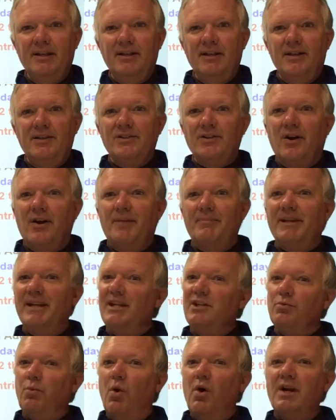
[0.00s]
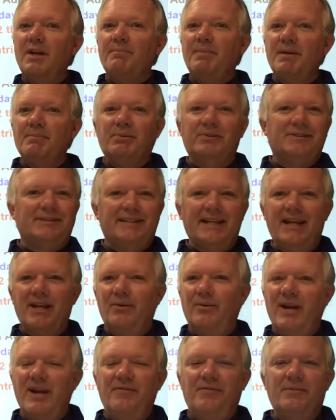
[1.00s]
So, I mean, he's warning people stay
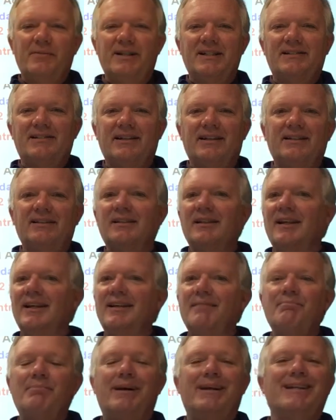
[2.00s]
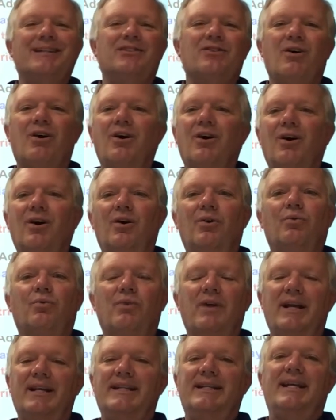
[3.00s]
away from these things, but it's
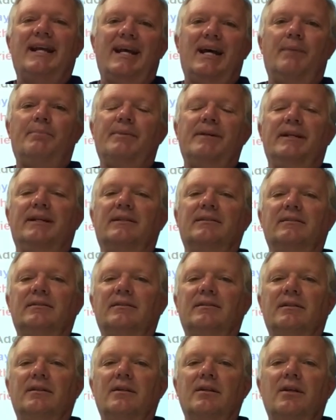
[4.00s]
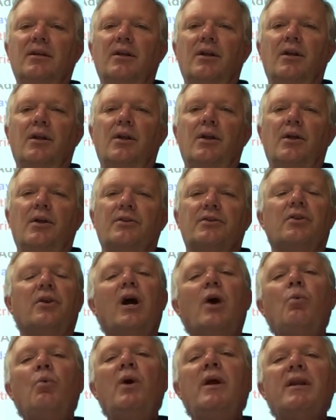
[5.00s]
already happening. So
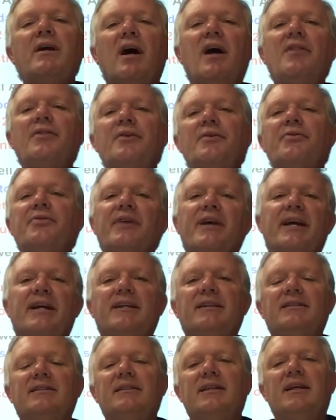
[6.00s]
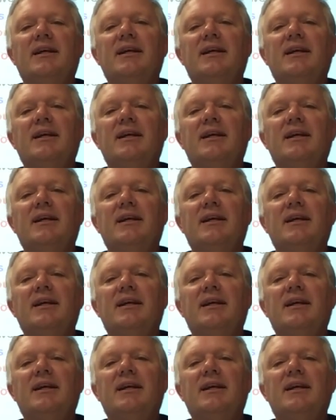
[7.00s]
now what other things